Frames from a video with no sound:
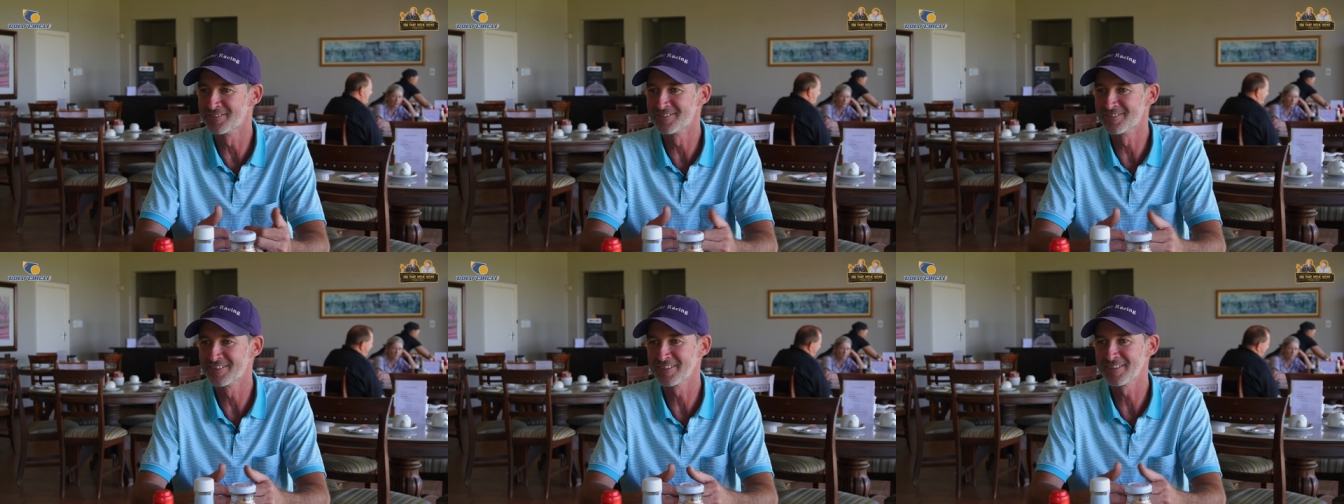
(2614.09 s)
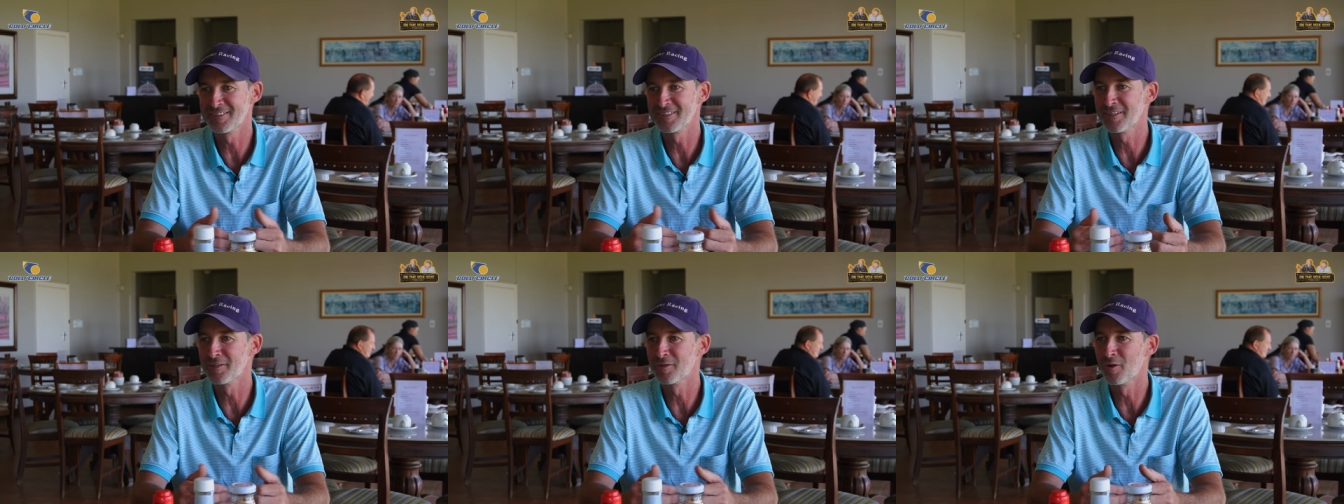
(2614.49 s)
Yeah, you good
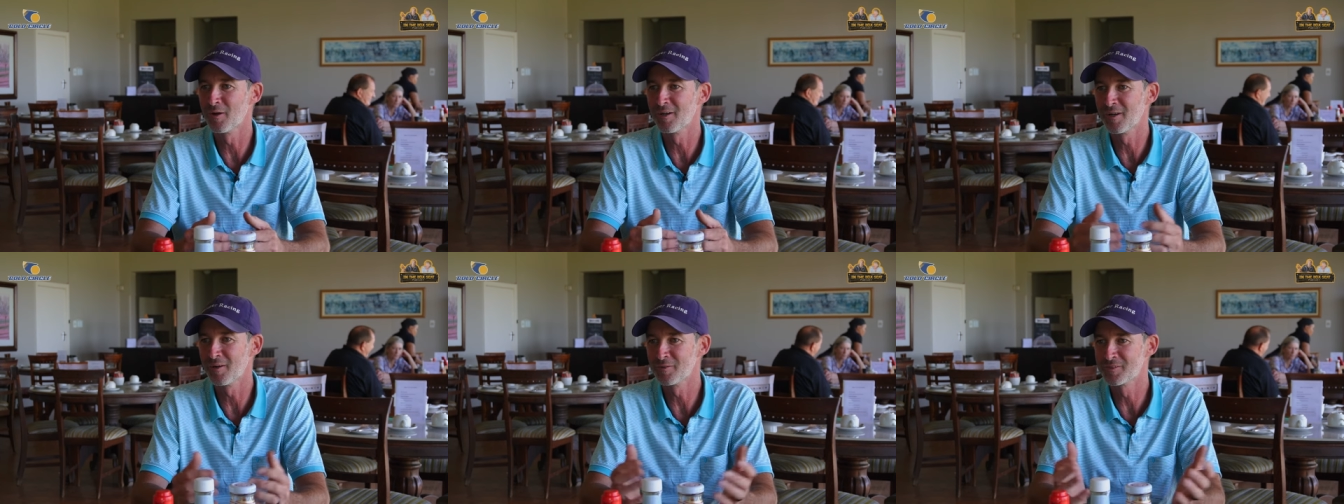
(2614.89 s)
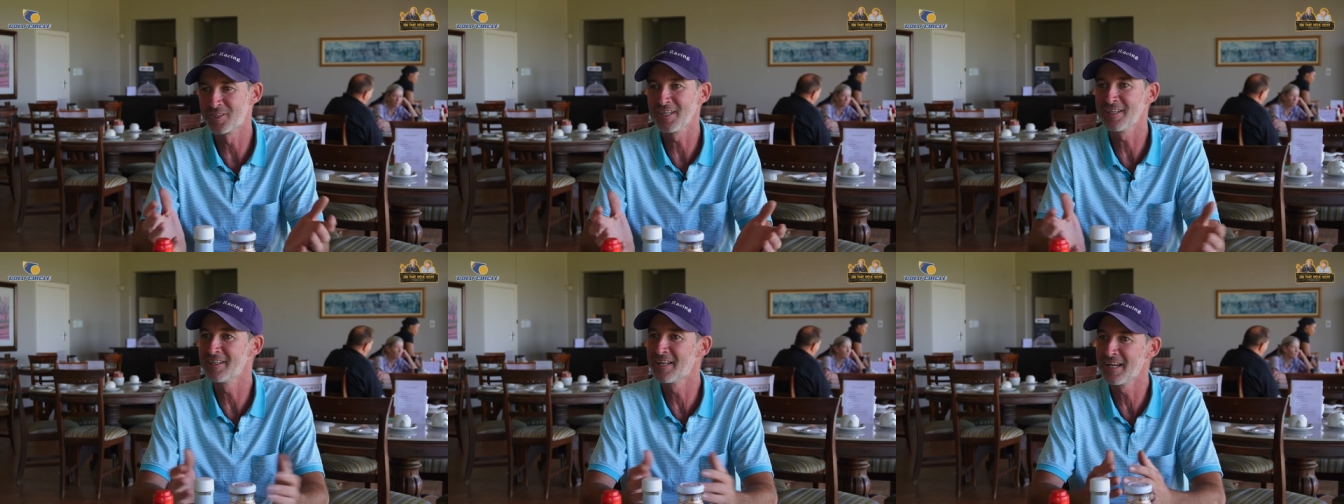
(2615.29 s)
know, point. Good uh,
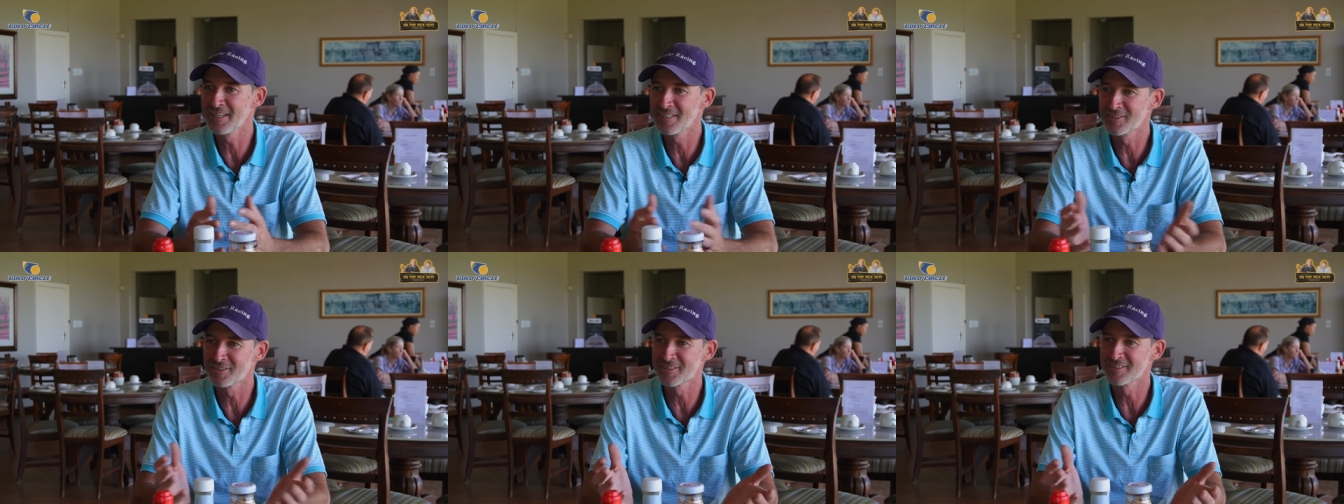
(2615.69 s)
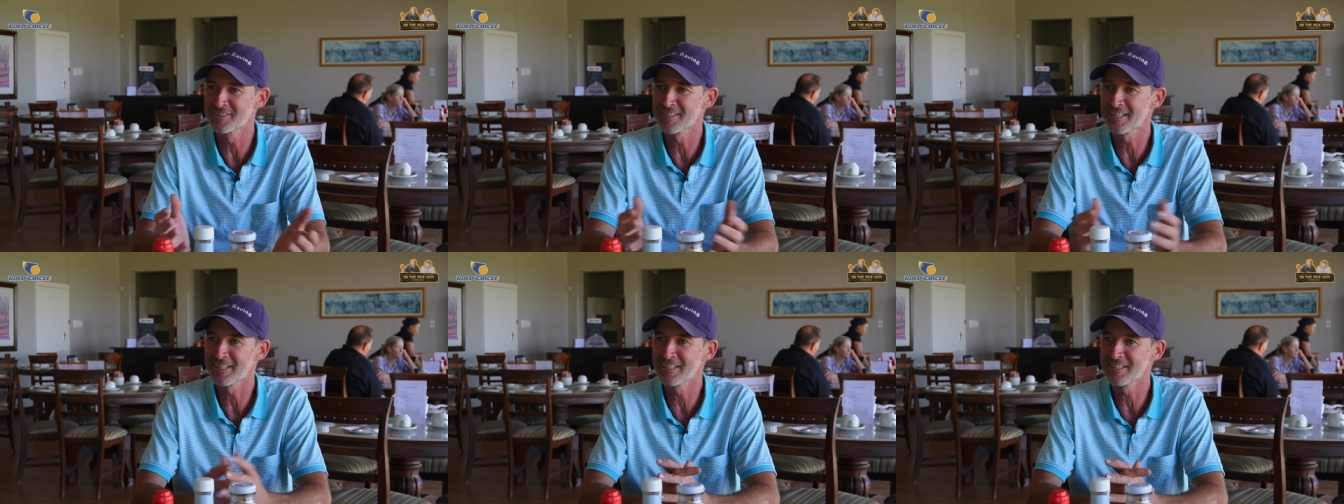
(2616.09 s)
Ten point. days
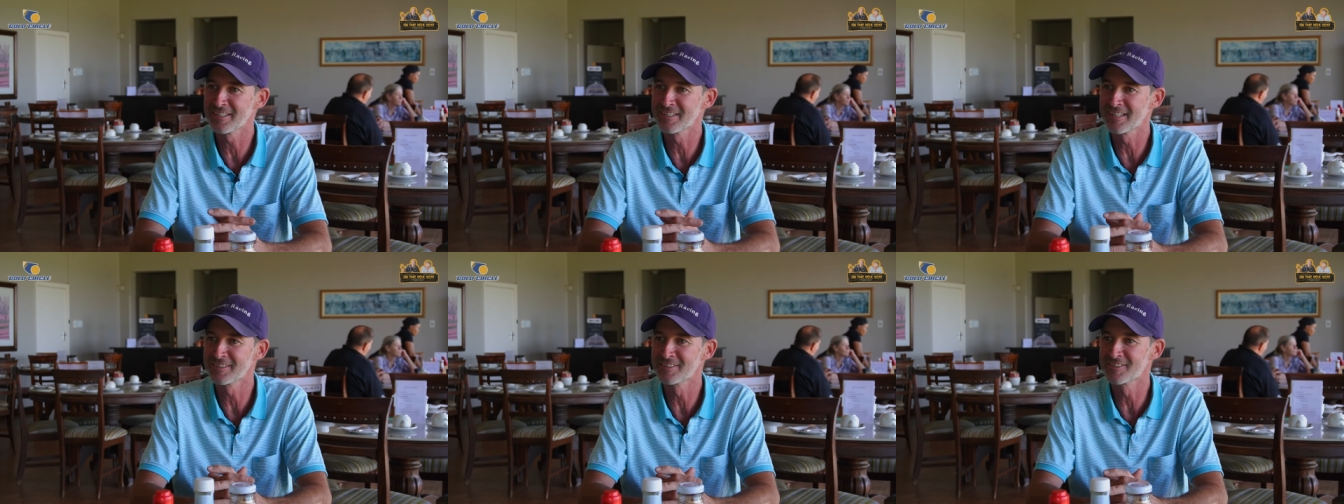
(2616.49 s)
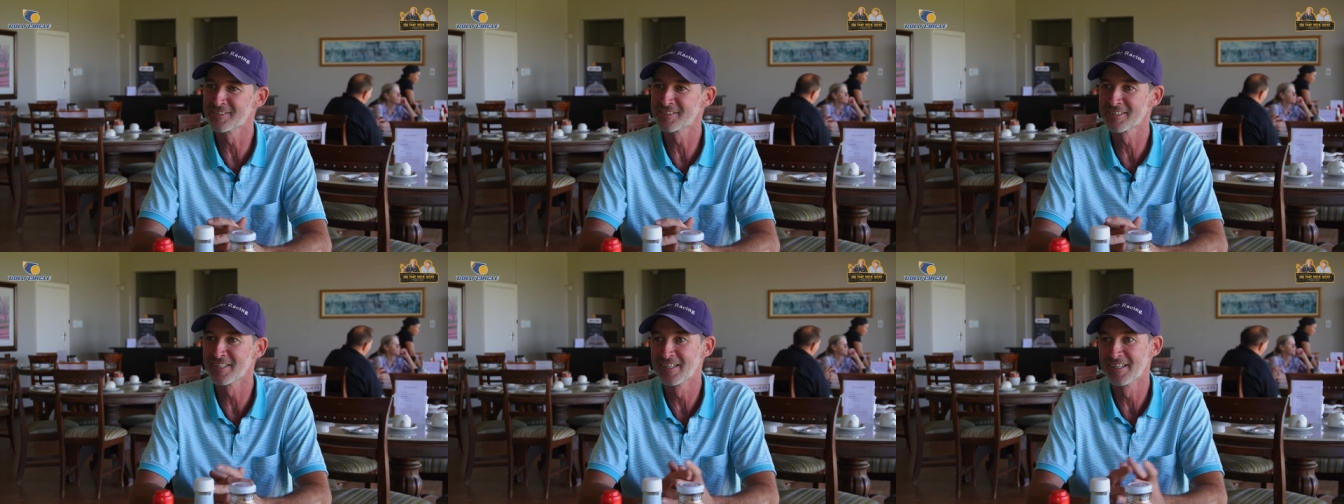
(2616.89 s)
suddenly.
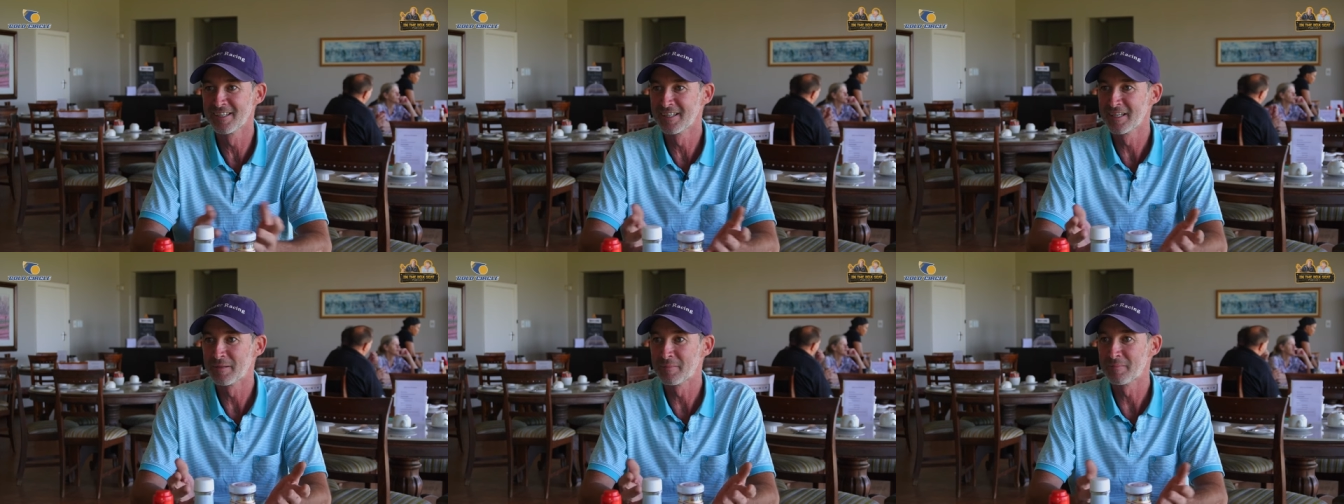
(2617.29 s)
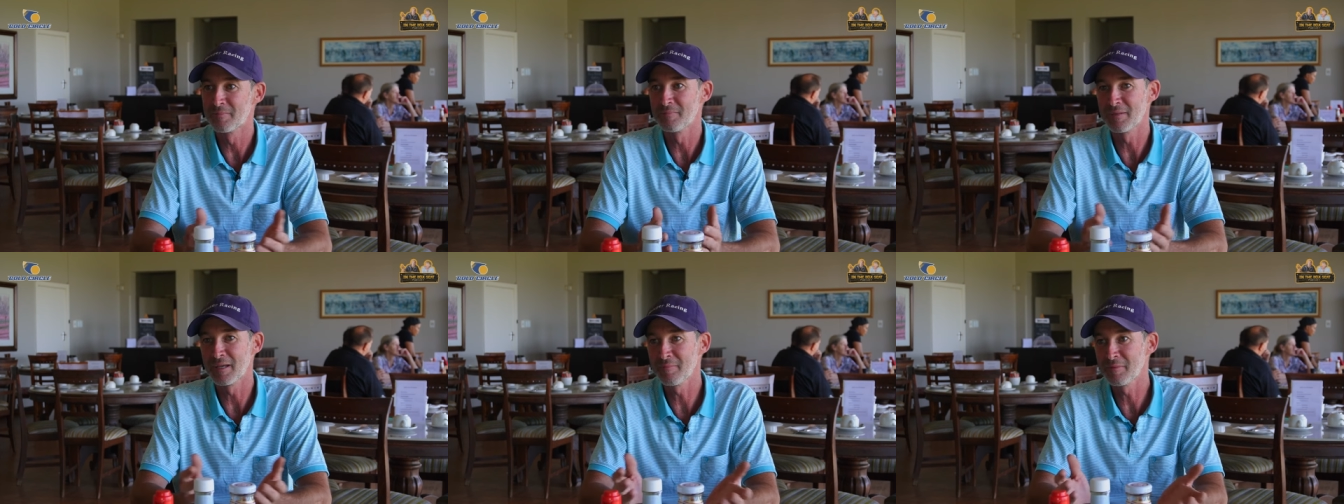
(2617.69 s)
That's yeah, yeah. It's
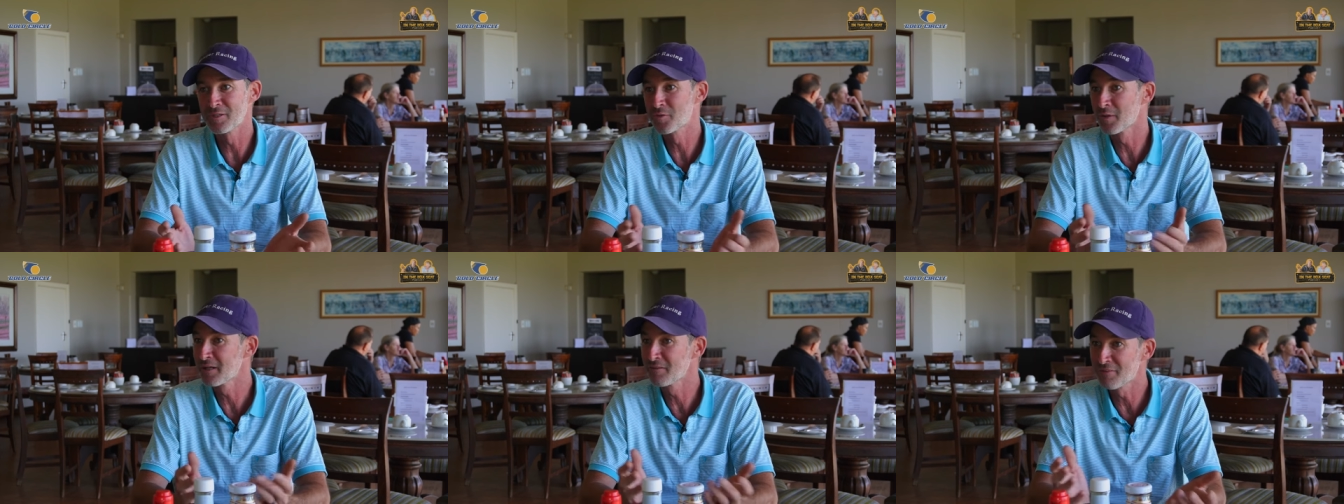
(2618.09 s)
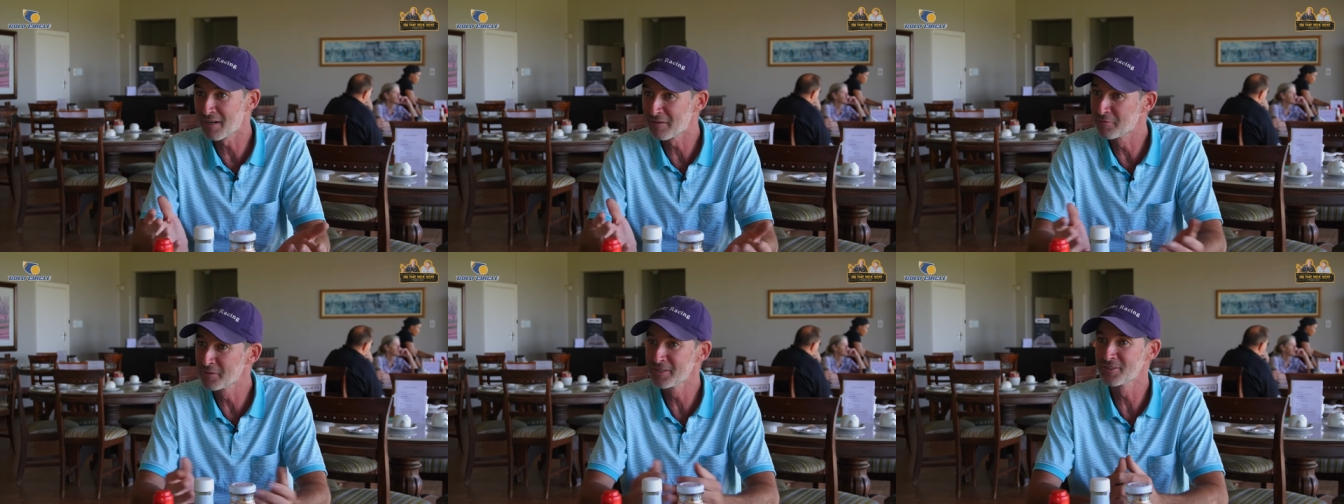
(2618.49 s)
important. Maybe
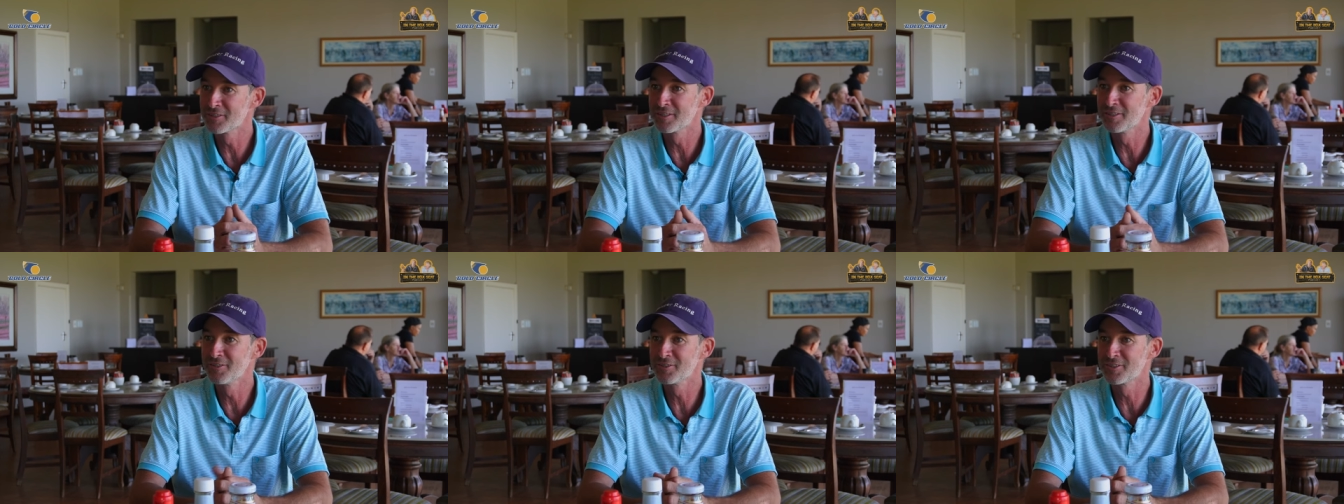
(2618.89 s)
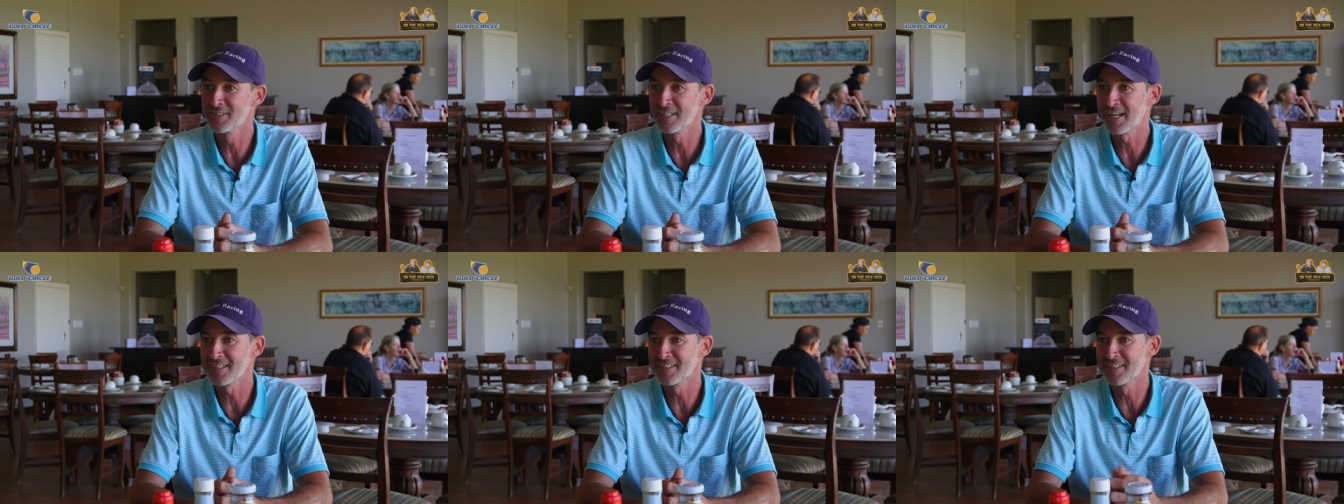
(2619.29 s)
25 winners, he loses
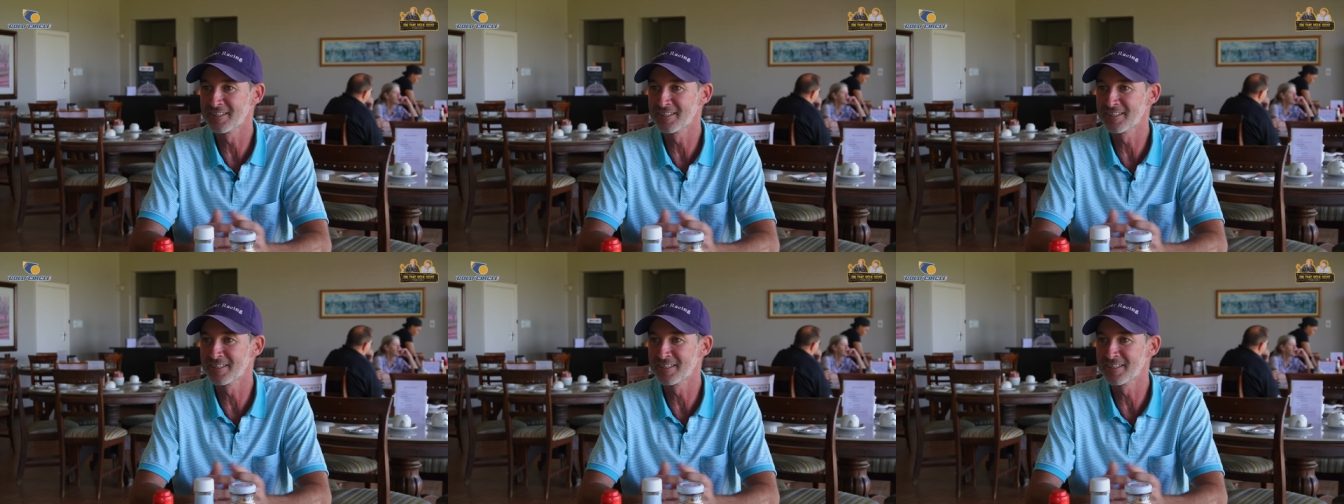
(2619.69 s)
yeah. out.